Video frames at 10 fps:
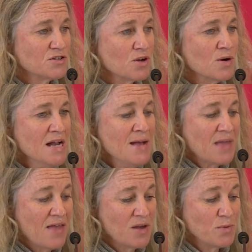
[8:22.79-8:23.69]
So,
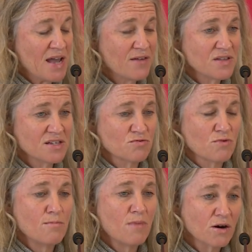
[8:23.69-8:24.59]
and then we have this
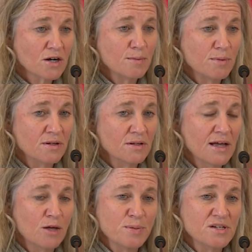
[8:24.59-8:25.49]
remarkable
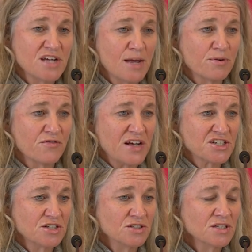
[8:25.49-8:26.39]
LPGA
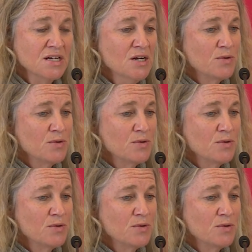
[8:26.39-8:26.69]
professionals.